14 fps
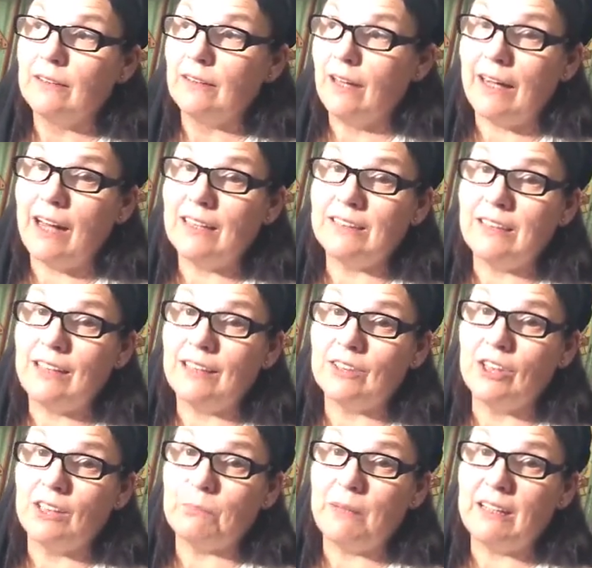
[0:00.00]
Like I said,
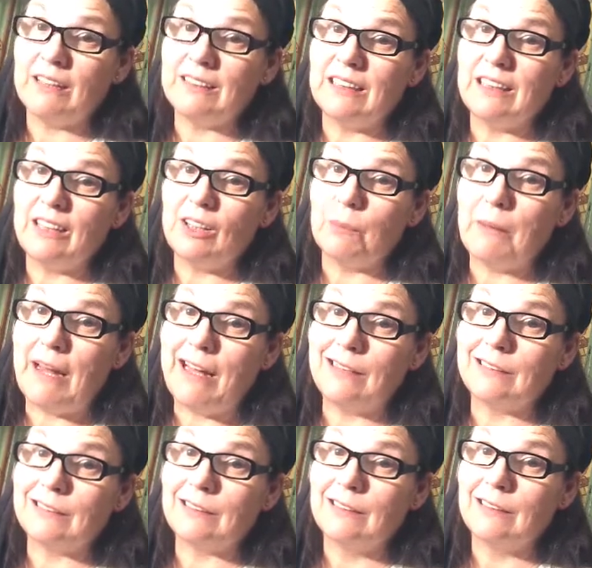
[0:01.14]
cook by the seat of your
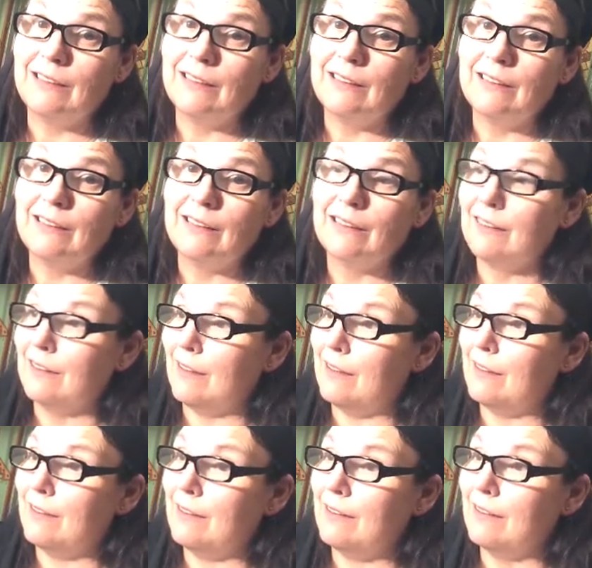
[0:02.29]
pants.
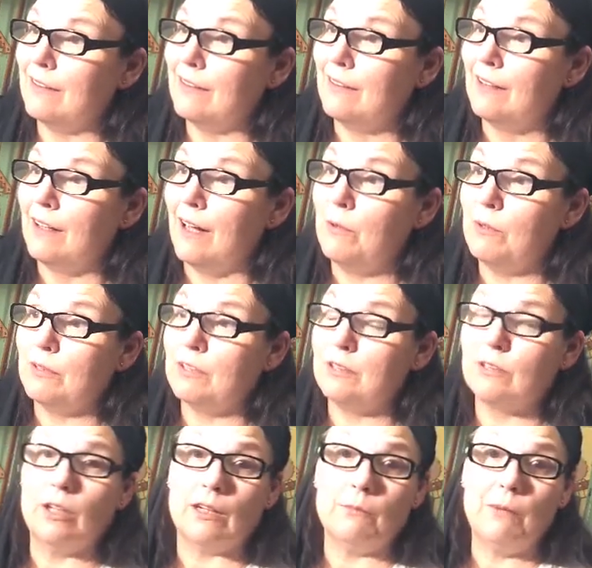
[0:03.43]
Arr, I was
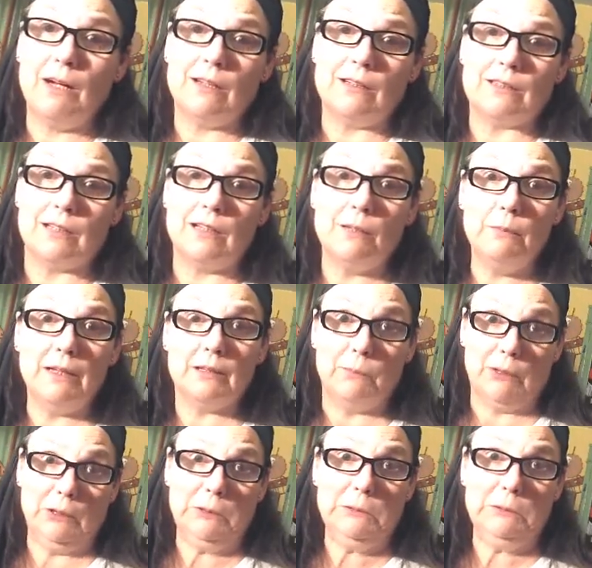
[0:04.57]
cooking by the seat of my
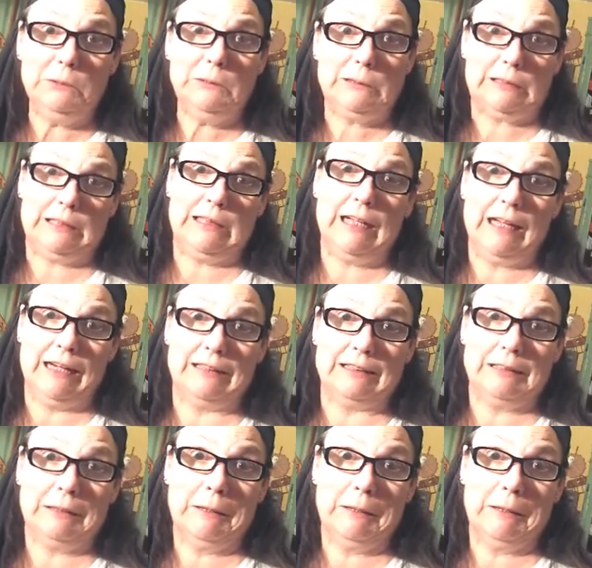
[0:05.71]
doubloons tonight.